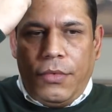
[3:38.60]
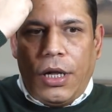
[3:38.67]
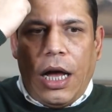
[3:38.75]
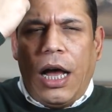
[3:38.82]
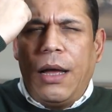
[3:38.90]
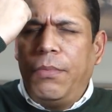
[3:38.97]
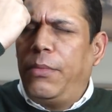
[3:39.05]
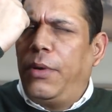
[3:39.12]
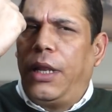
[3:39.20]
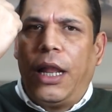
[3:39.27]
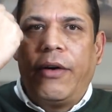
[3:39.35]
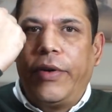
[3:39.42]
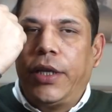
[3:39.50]
I'm
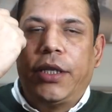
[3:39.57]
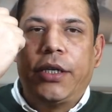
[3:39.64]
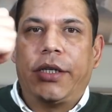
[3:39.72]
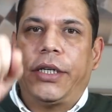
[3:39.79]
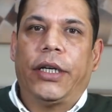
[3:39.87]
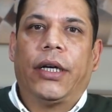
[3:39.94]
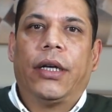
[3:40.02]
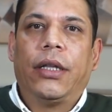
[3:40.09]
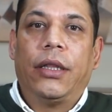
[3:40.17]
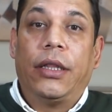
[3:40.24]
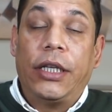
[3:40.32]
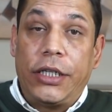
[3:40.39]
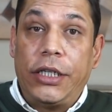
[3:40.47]
loving this here.
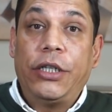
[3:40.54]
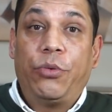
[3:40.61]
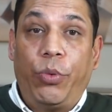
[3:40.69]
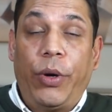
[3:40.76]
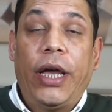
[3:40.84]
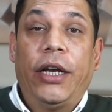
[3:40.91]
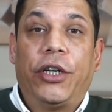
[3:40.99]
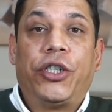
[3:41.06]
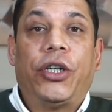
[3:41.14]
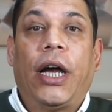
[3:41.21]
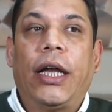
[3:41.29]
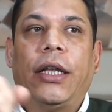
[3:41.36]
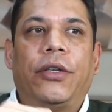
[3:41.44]
This is where it
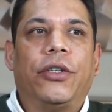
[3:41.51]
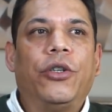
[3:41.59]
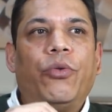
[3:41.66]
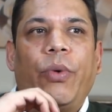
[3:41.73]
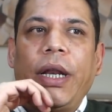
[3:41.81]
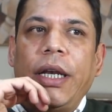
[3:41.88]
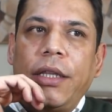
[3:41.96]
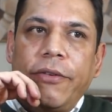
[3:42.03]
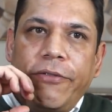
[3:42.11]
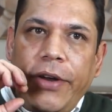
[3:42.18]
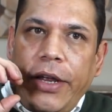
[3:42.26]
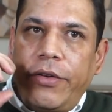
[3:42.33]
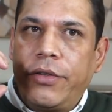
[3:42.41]
shines. You know, when the
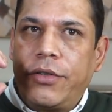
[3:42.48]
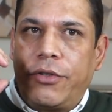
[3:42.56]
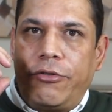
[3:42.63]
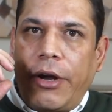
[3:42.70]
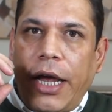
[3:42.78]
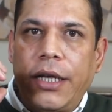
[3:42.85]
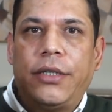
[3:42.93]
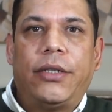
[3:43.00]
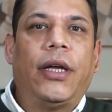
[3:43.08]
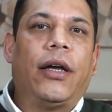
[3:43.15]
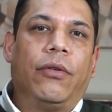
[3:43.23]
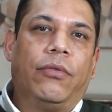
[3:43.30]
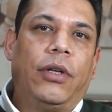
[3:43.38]
fragrance dries
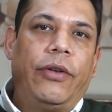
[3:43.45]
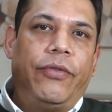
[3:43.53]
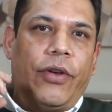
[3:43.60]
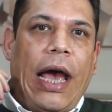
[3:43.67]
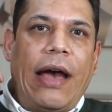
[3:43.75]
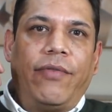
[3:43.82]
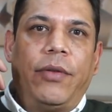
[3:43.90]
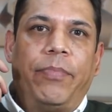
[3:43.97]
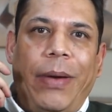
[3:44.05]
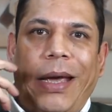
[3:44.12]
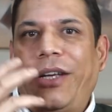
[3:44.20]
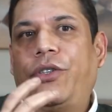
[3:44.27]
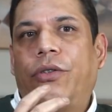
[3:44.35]
down, if you have the
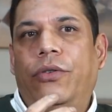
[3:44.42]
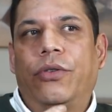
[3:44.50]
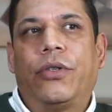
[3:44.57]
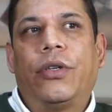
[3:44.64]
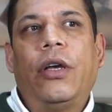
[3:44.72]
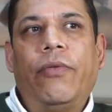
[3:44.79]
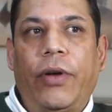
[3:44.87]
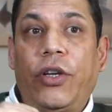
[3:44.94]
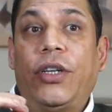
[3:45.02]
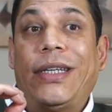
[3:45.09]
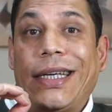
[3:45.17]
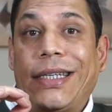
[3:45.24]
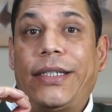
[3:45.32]
patience when you're
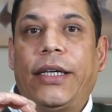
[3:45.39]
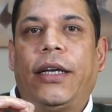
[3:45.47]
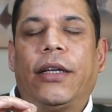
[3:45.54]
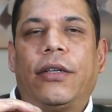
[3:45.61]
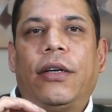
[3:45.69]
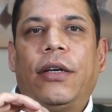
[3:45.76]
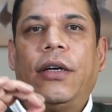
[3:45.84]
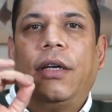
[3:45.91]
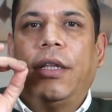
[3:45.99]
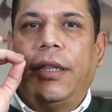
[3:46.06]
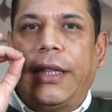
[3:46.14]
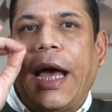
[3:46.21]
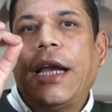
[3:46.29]
testing it,
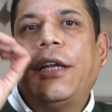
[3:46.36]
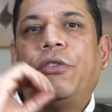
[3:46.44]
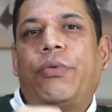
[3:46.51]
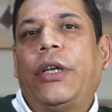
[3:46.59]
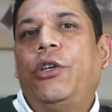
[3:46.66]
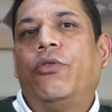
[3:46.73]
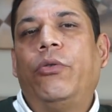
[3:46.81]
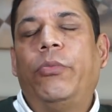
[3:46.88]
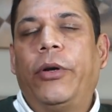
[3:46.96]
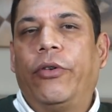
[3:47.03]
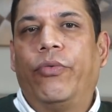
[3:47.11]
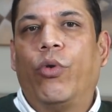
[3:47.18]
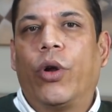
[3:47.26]
that is when you will be
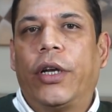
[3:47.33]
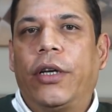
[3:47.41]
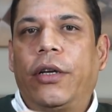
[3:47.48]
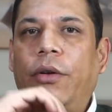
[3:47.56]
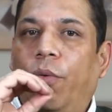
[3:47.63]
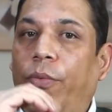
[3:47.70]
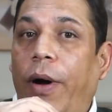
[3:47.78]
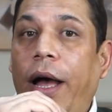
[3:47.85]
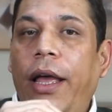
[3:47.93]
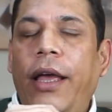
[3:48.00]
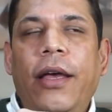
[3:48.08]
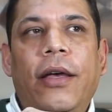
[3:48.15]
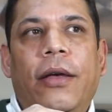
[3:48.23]
rewarded.
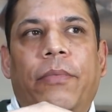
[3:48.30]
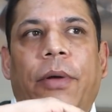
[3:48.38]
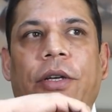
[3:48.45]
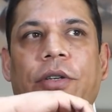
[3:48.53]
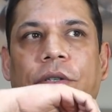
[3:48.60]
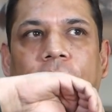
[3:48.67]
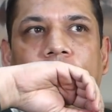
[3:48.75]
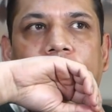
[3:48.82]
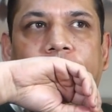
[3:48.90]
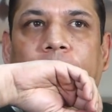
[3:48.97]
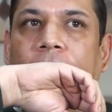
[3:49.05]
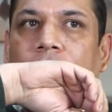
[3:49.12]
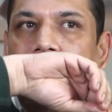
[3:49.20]
Why? Because it
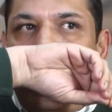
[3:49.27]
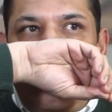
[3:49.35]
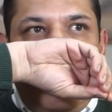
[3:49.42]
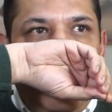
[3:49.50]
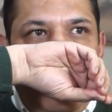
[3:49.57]
smells